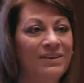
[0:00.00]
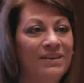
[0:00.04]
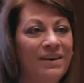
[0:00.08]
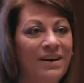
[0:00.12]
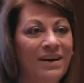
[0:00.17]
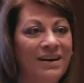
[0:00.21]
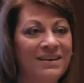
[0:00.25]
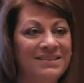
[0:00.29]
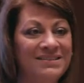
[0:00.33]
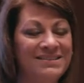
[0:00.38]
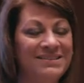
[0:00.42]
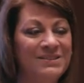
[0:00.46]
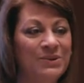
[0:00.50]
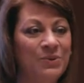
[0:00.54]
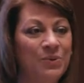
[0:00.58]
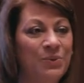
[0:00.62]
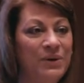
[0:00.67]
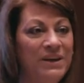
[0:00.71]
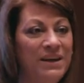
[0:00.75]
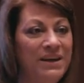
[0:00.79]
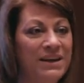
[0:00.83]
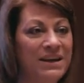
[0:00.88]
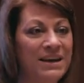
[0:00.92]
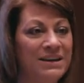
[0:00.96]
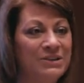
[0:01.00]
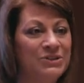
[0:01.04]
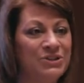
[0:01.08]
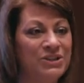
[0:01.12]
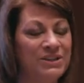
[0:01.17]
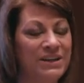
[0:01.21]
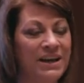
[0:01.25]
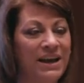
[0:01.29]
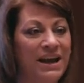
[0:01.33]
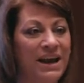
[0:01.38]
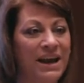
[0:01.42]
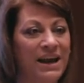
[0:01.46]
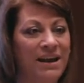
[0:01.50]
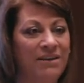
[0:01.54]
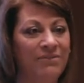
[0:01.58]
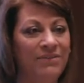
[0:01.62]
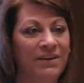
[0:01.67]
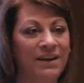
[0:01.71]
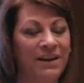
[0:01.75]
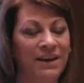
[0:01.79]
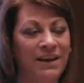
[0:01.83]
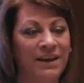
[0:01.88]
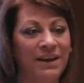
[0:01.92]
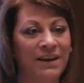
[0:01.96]
Yeah, so we actually have
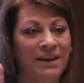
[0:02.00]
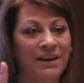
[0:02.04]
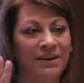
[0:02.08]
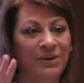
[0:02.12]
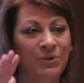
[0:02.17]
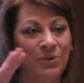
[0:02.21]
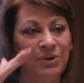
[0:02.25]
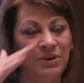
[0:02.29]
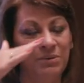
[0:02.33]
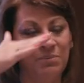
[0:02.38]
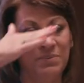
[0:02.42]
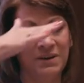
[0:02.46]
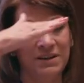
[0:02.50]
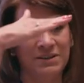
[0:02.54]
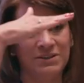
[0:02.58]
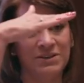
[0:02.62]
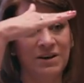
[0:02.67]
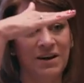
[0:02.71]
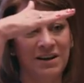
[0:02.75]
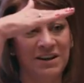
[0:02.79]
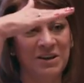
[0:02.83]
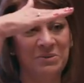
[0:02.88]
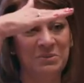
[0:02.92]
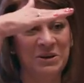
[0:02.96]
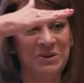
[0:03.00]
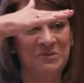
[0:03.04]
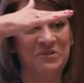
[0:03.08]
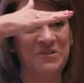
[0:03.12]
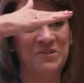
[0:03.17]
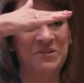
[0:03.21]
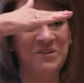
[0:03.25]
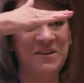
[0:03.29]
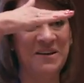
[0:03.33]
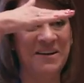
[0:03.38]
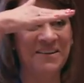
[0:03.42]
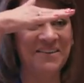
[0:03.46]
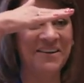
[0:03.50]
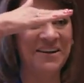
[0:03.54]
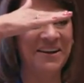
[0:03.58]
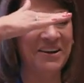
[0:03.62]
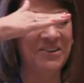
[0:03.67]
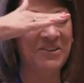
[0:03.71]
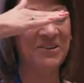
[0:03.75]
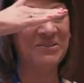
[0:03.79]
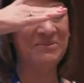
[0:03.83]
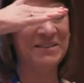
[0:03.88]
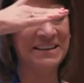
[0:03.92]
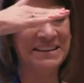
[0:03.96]
quite a big document for our
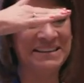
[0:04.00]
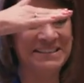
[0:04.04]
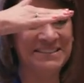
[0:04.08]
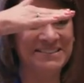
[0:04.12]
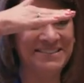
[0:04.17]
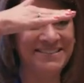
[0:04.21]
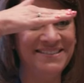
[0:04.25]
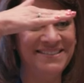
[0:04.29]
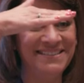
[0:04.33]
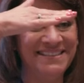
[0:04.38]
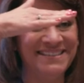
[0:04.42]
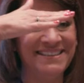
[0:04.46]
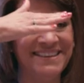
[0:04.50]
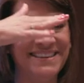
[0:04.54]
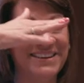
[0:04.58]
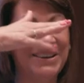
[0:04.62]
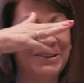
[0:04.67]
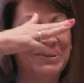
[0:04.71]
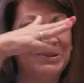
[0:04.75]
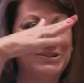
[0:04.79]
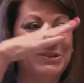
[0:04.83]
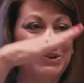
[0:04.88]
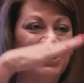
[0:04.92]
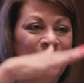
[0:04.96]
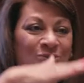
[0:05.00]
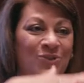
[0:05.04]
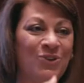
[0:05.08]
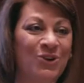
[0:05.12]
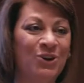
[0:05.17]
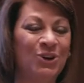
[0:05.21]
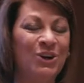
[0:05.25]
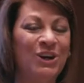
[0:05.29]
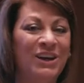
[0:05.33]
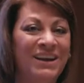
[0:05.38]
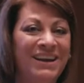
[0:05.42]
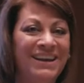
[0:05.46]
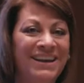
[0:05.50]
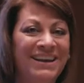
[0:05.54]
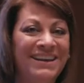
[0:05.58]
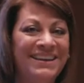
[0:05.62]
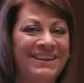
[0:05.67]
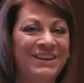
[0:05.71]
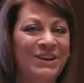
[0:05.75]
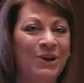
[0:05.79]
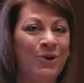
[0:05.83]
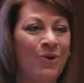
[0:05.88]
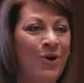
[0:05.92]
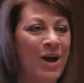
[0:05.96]
hiring managers that goes over,
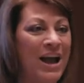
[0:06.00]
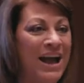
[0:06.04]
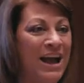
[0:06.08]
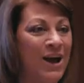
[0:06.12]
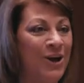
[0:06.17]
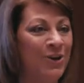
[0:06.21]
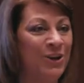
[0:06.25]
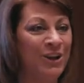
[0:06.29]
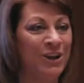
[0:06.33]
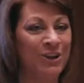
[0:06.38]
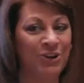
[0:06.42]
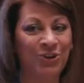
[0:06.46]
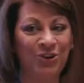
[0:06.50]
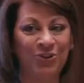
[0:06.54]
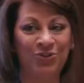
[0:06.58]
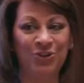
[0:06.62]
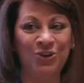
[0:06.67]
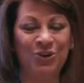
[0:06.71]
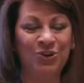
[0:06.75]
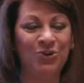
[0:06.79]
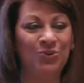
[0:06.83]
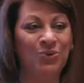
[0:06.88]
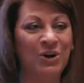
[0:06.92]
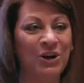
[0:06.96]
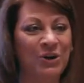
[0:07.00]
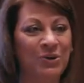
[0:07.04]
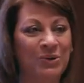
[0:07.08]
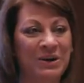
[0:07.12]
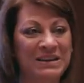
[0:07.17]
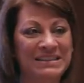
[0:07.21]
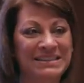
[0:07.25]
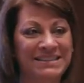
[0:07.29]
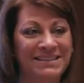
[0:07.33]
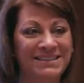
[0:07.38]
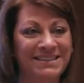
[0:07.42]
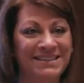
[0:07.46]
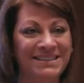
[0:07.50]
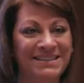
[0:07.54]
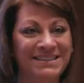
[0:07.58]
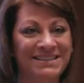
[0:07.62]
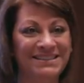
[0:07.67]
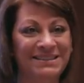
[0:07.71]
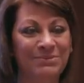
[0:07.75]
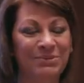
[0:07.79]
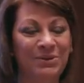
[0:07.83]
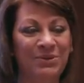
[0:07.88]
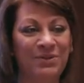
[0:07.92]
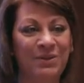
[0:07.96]
you know, how to interview, what questions
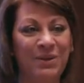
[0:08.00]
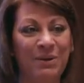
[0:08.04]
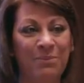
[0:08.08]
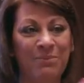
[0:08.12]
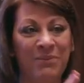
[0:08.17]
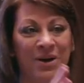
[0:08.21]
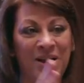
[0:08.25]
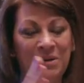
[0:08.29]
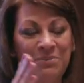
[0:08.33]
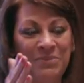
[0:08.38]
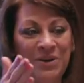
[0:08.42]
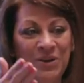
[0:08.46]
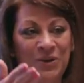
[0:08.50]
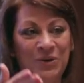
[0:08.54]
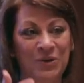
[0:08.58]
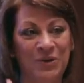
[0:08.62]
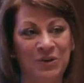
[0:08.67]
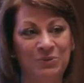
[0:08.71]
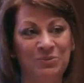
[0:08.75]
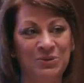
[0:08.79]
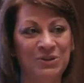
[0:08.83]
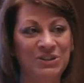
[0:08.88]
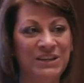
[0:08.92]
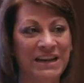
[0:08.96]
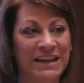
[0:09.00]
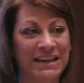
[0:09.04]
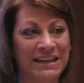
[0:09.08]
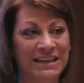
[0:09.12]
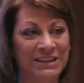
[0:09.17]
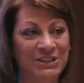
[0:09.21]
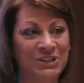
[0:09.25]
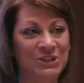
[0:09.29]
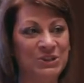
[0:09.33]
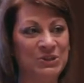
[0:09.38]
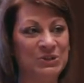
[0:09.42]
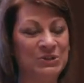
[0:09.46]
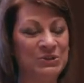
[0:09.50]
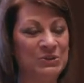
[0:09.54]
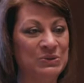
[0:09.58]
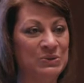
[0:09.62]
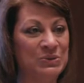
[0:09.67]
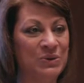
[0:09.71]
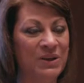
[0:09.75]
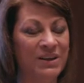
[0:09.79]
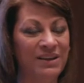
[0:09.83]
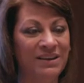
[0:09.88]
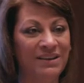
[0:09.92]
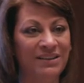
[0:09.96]
that might be good pertaining
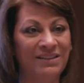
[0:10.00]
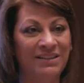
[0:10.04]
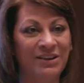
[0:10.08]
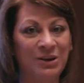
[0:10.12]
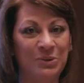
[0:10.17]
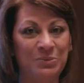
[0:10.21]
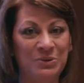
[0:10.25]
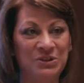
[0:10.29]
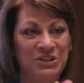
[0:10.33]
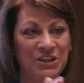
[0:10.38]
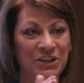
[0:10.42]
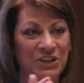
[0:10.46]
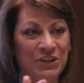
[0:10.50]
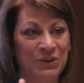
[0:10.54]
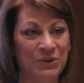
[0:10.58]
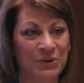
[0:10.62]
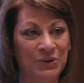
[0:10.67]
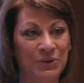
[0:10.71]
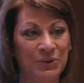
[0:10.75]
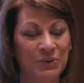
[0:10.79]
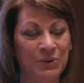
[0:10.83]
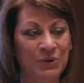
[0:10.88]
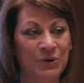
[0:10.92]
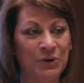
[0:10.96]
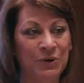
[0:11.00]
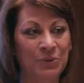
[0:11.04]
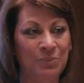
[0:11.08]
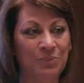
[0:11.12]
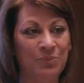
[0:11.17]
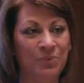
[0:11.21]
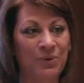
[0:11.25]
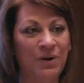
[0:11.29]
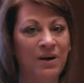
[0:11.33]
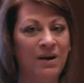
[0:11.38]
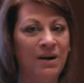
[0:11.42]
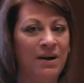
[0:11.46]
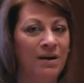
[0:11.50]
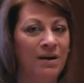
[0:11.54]
to their particular group.